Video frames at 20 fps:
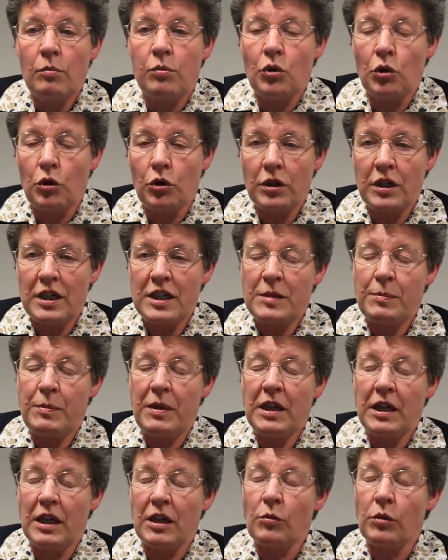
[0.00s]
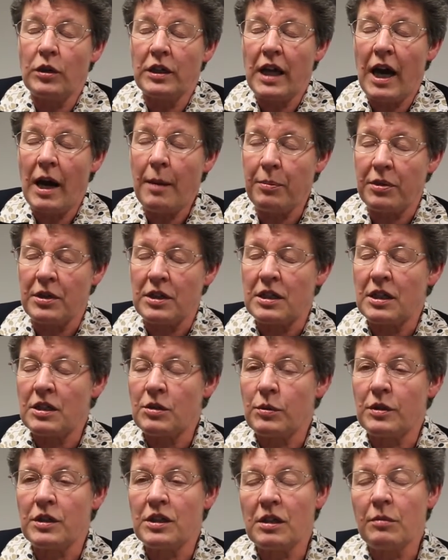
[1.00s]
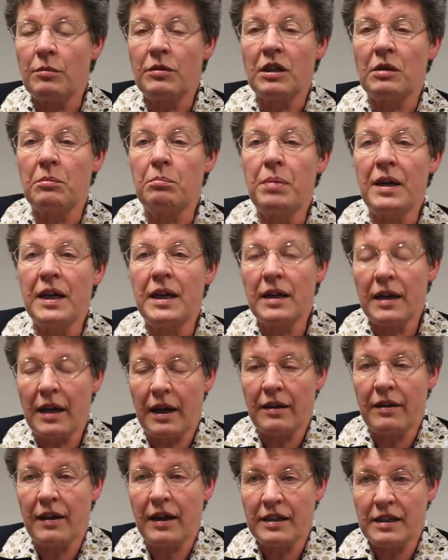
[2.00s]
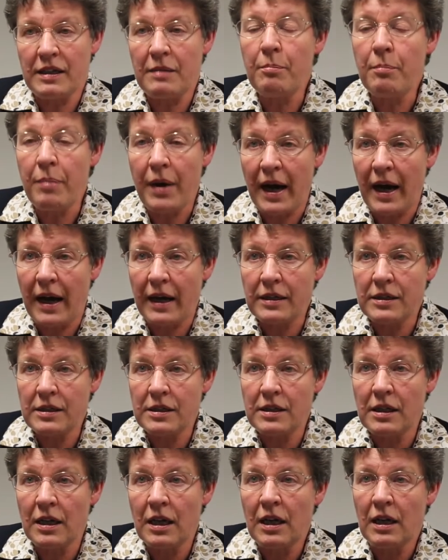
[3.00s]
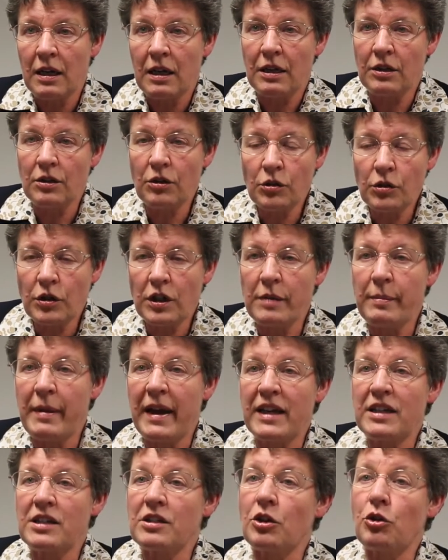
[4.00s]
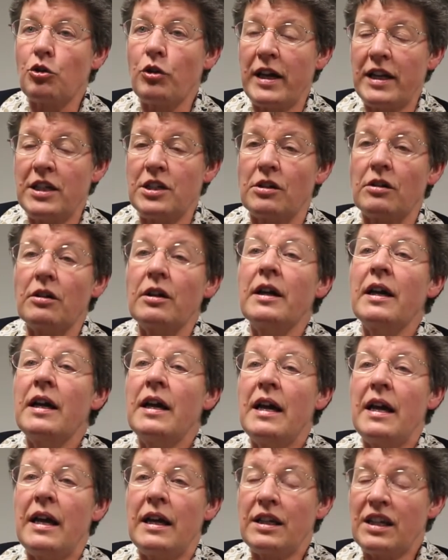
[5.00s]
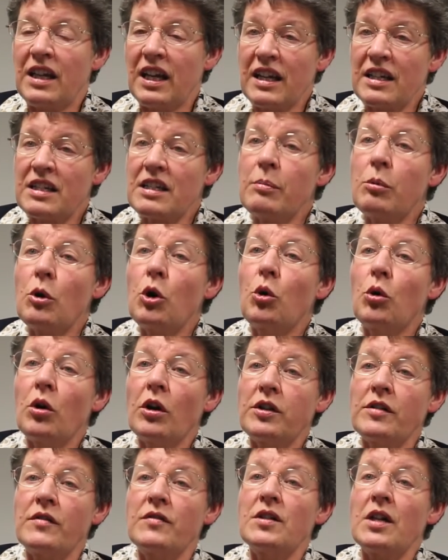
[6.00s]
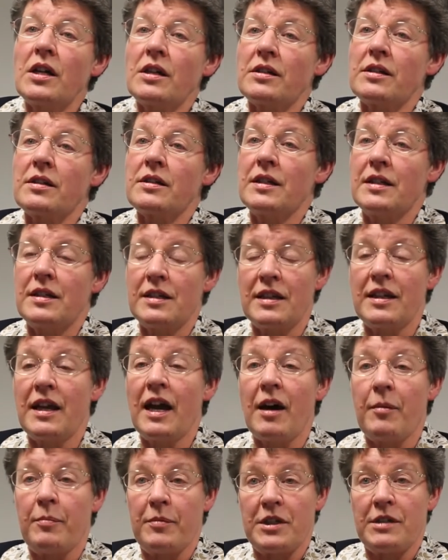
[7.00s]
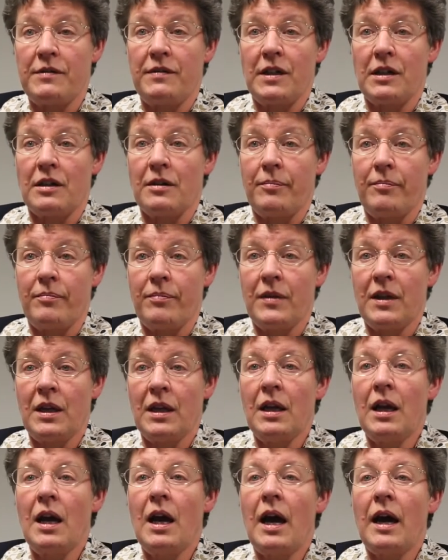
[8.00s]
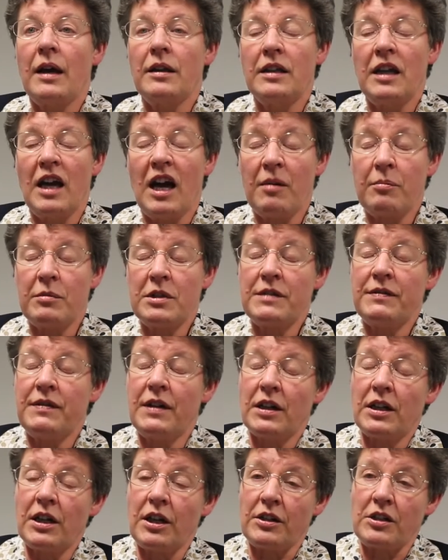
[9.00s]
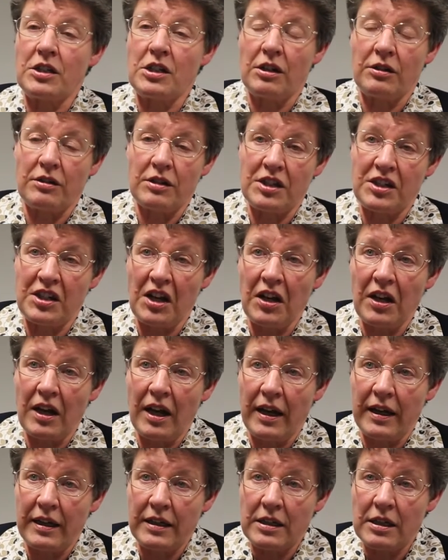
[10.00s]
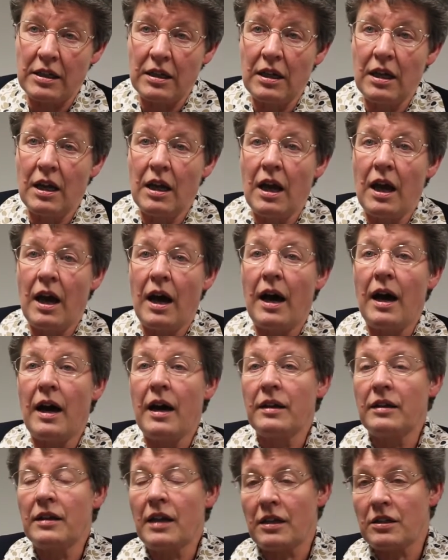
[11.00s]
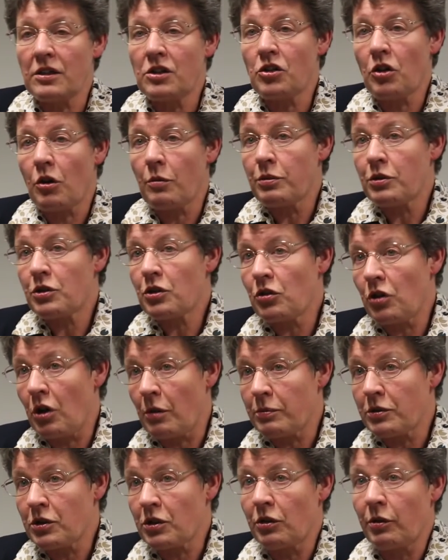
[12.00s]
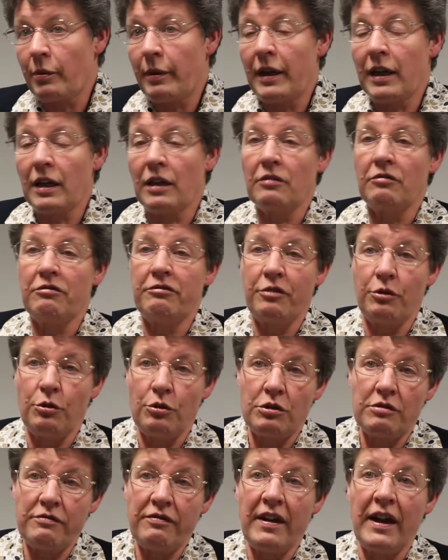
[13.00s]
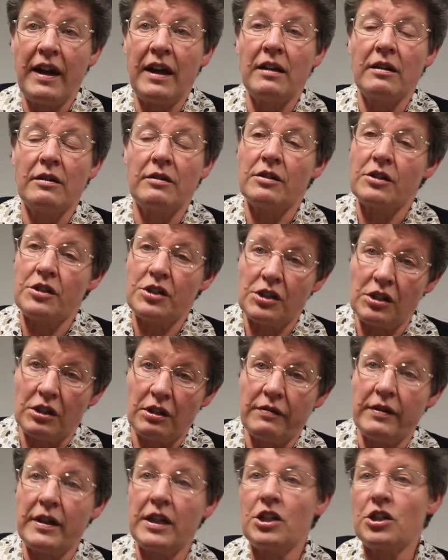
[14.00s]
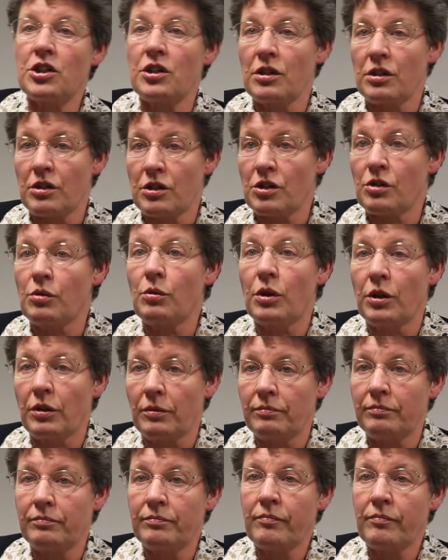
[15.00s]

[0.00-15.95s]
Broadly speaking, what happens is when something big like that impacts, it not only makes a crater, it kicks up a whole lot of dust into the atmosphere. And the atmosphere cuts out the sunlight, and that stops crops growing and foods fail and there's starvation and so on.